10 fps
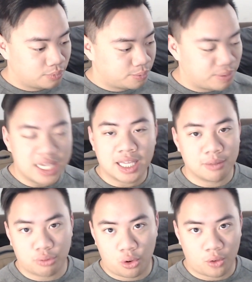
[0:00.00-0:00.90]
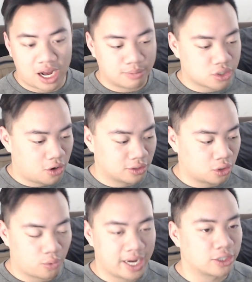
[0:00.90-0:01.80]
peaking programs aren't
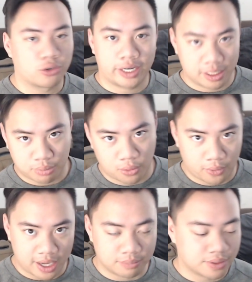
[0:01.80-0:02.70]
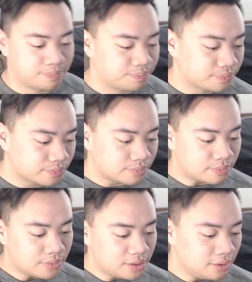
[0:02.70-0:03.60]
great training programs.
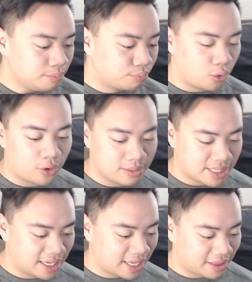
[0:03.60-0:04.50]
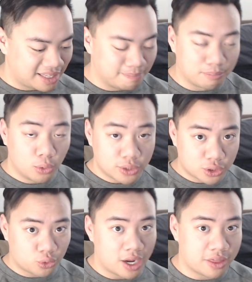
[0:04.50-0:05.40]
Programs that get the most
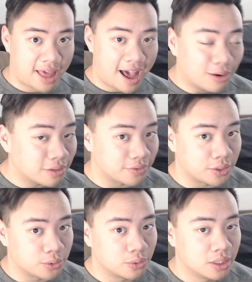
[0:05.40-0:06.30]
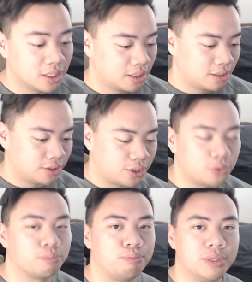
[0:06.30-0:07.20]
strength out of you
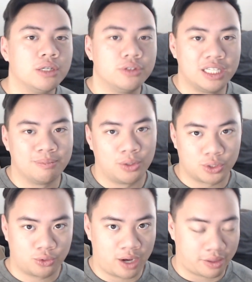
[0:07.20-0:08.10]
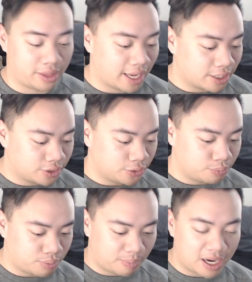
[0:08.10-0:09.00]
don't build the most strength. They get you
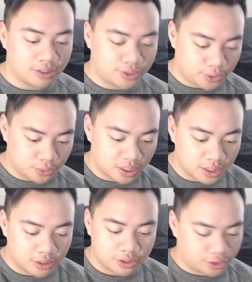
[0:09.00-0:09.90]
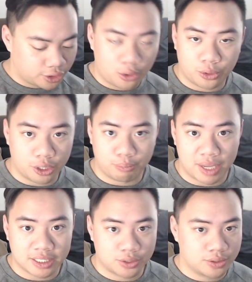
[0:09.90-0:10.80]
prepared to show your
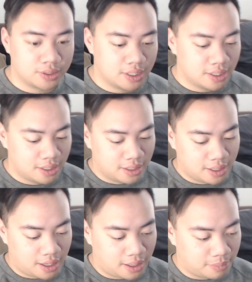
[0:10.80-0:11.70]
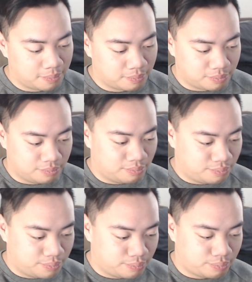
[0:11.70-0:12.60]
best um,
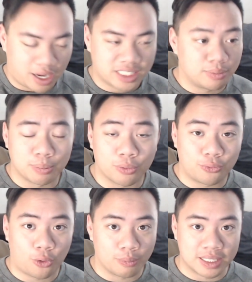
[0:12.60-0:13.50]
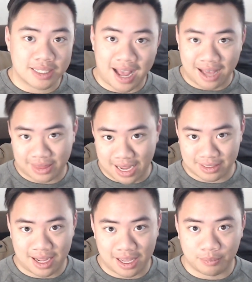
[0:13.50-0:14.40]
possible performance at that
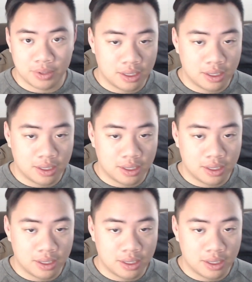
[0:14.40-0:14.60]
time.